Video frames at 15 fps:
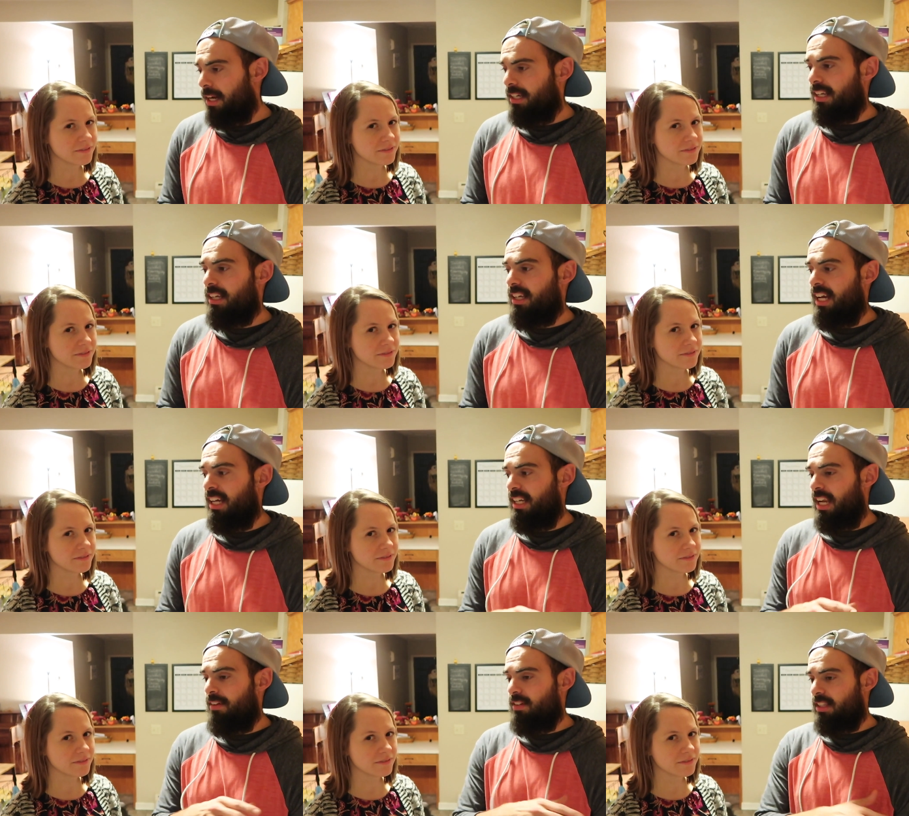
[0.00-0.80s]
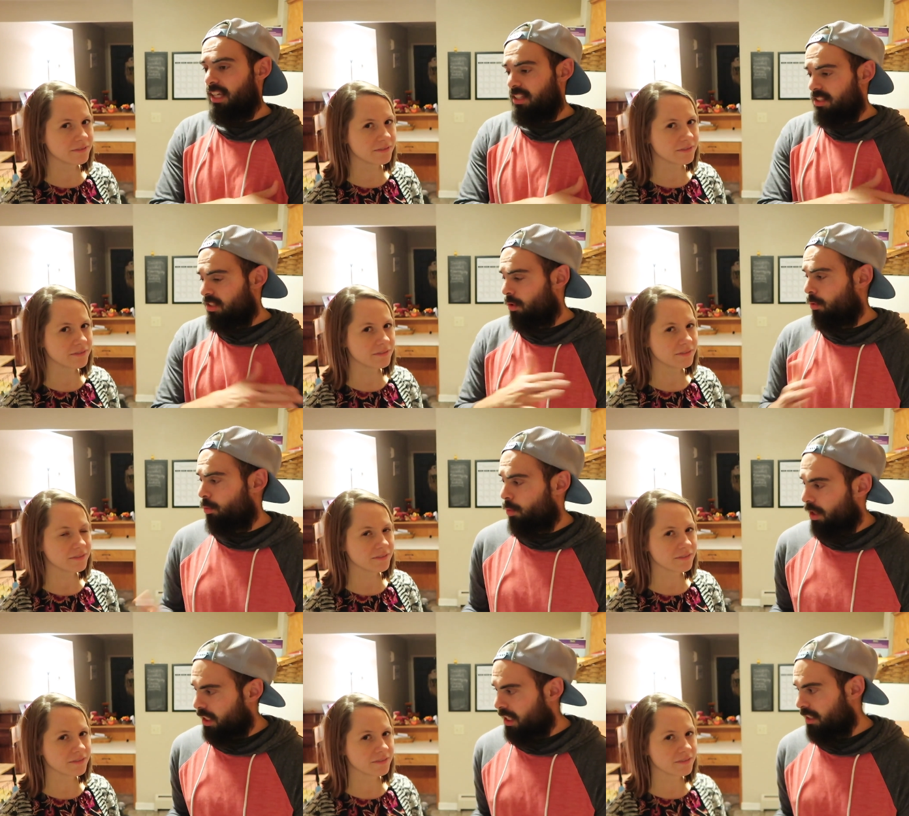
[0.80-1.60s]
Speaker 1: pregnant and everything's still
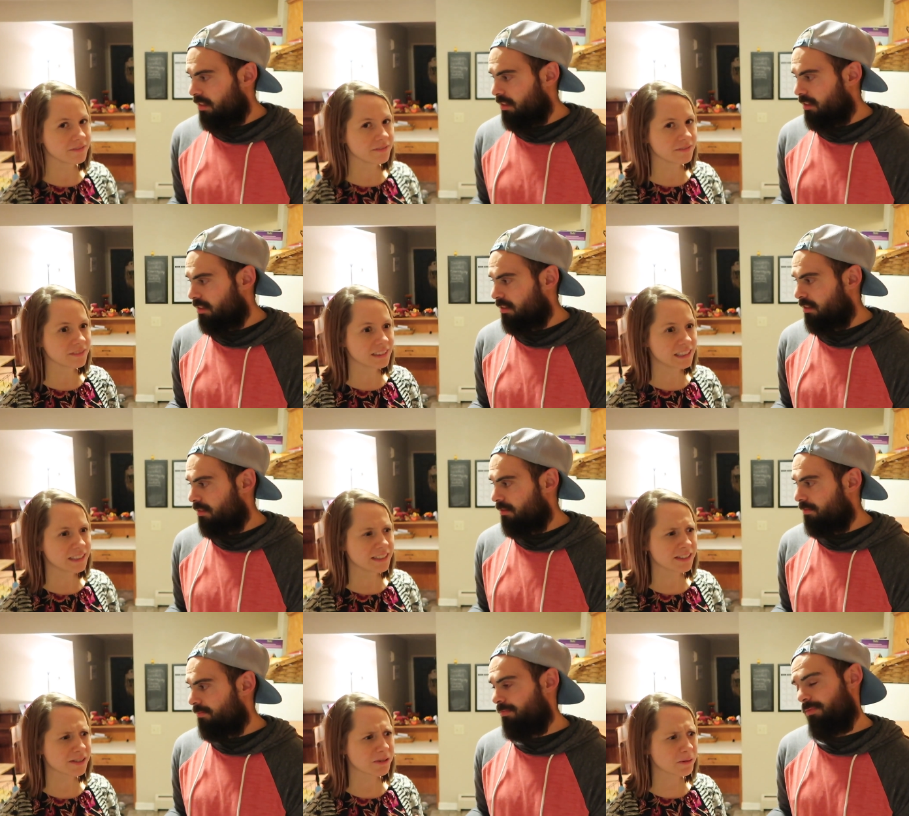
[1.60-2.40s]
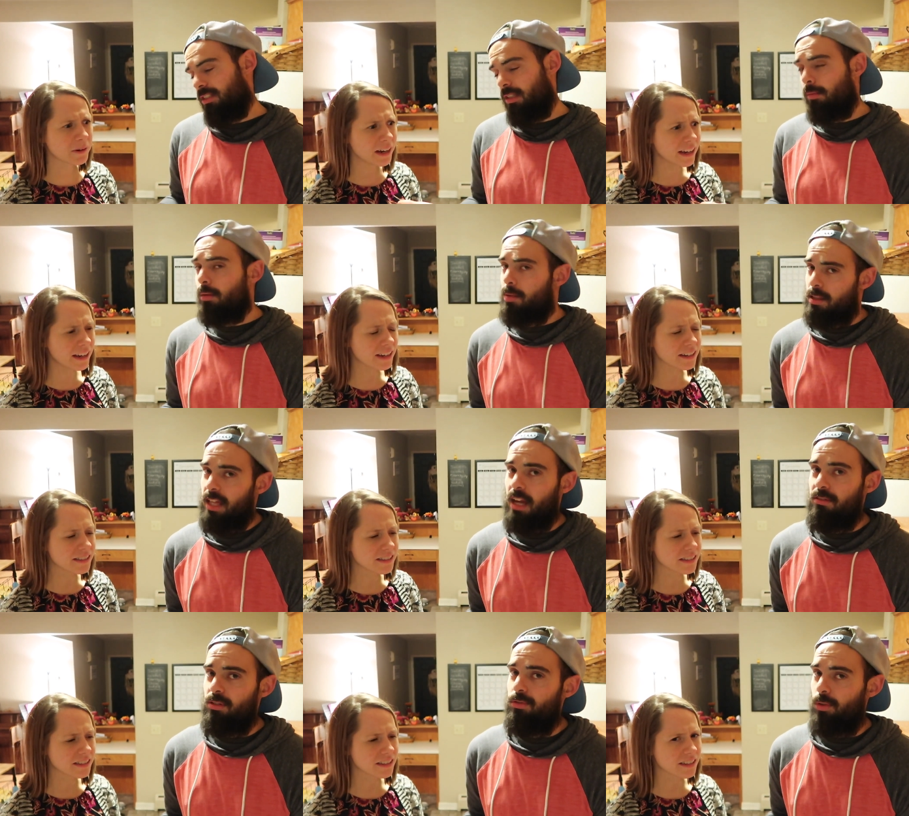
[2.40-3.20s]
working. That's
Speaker 2: great. Something to be
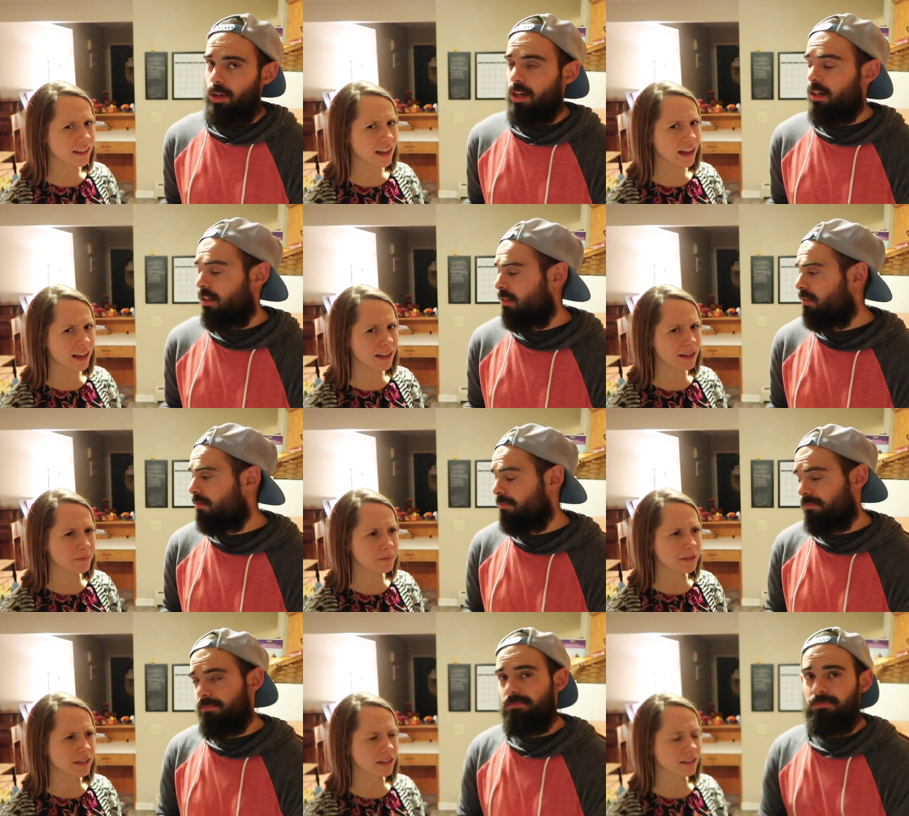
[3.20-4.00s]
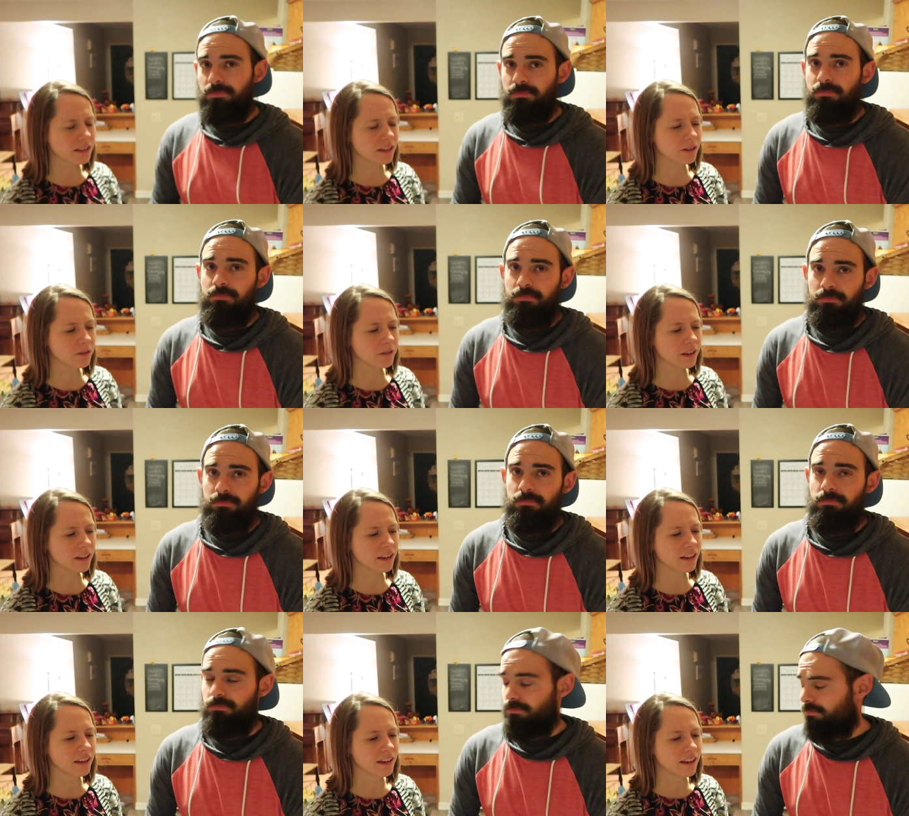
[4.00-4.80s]
thankful for.
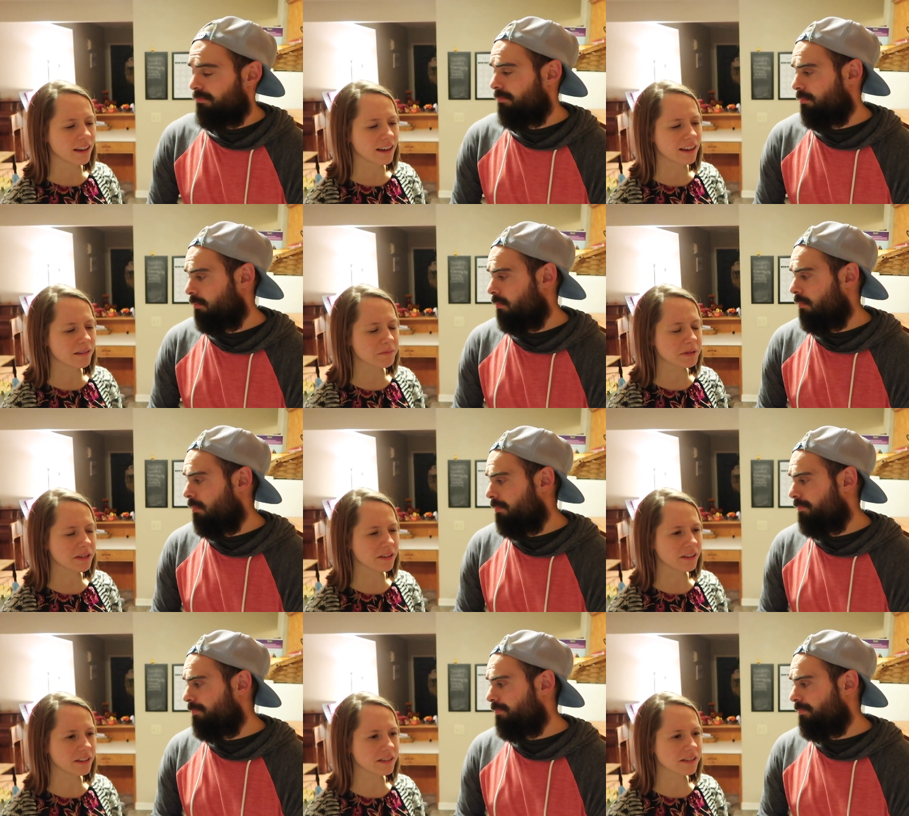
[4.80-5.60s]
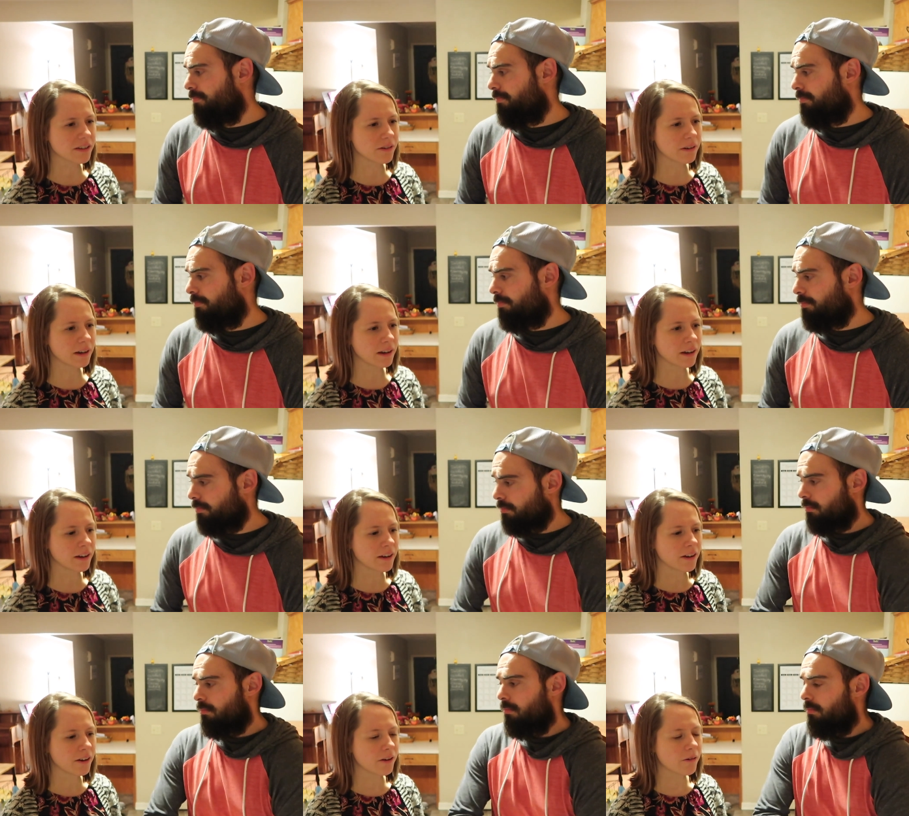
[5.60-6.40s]
Absolutely. Absolutely. It's going
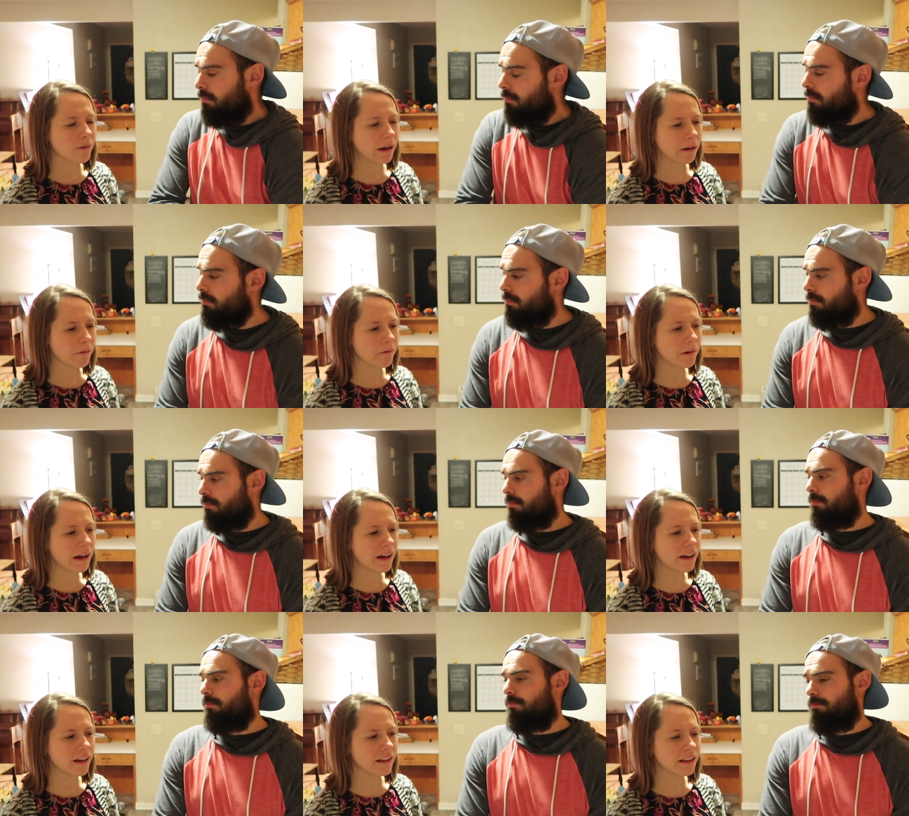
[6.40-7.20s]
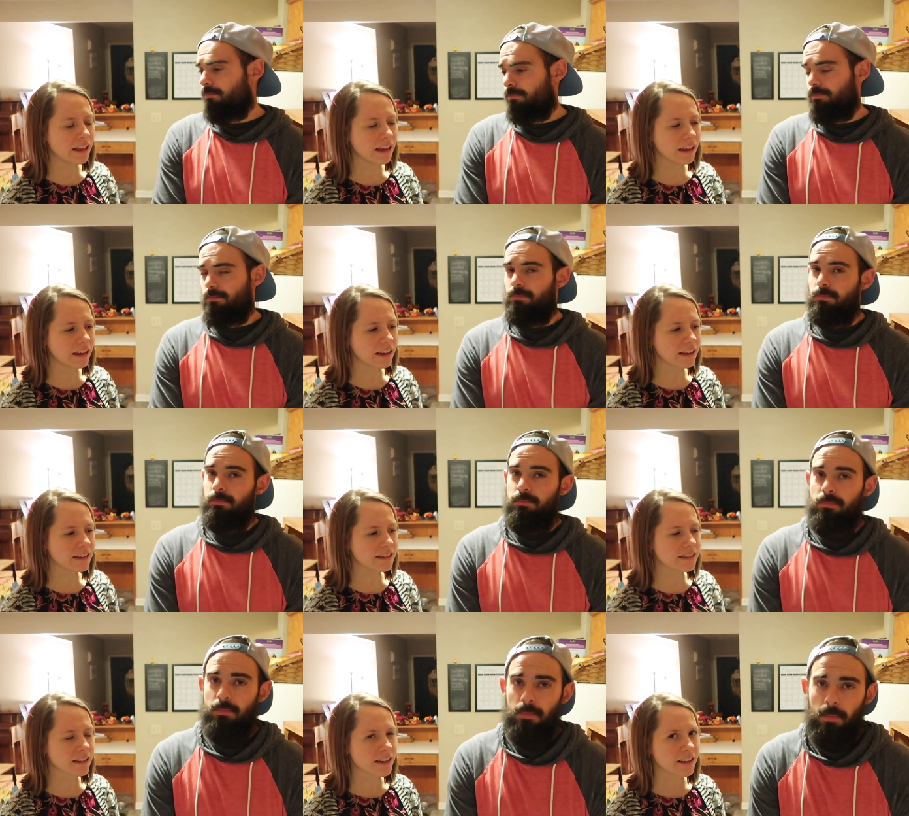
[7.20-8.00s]
quite well.
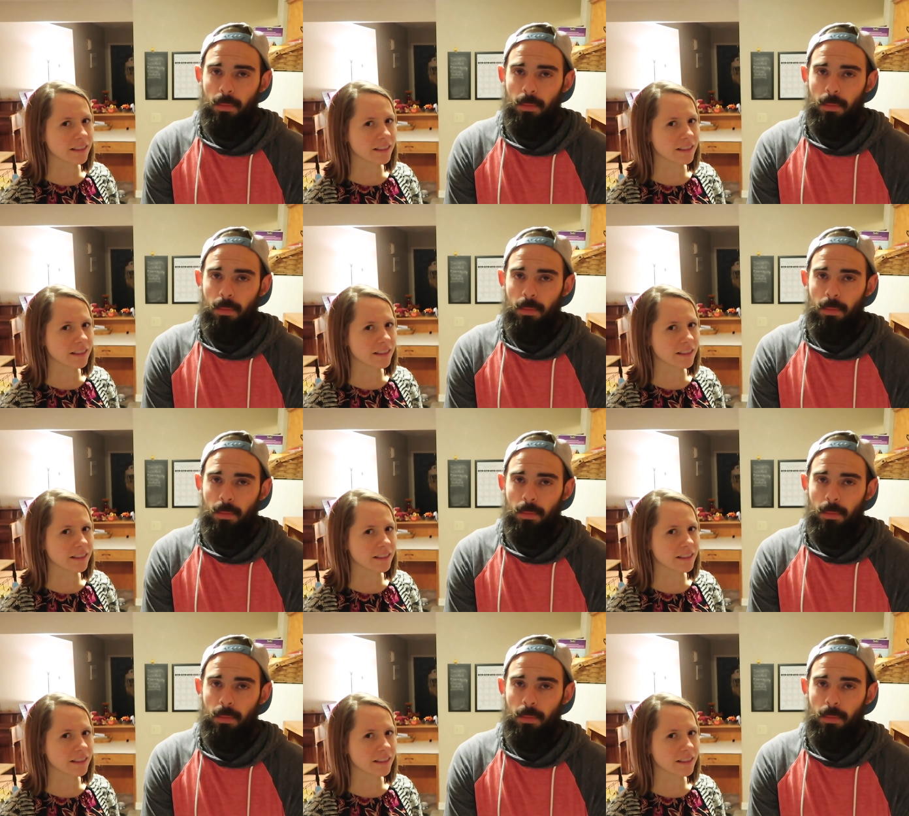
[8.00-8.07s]
And